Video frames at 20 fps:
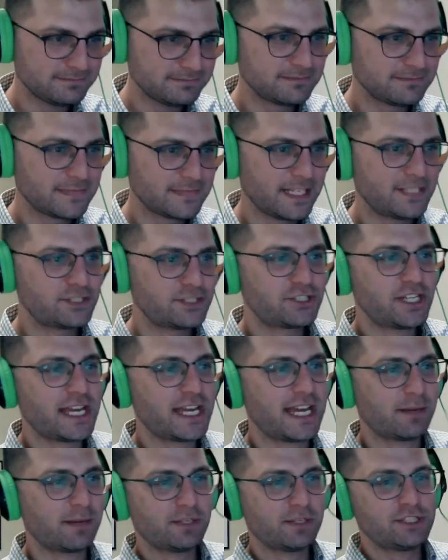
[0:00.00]
And Jay, I
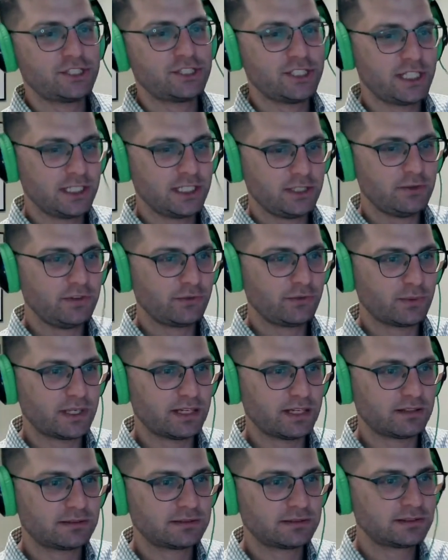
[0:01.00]
appreciate you as
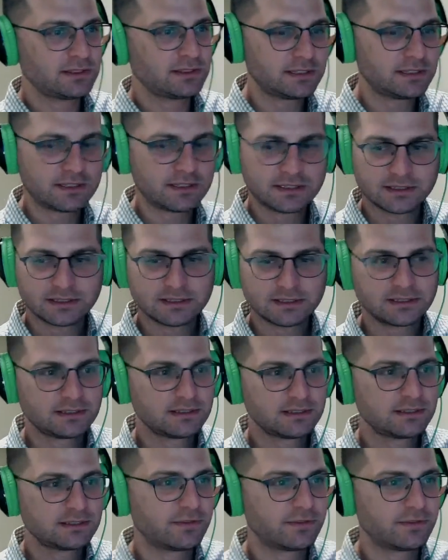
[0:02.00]
well for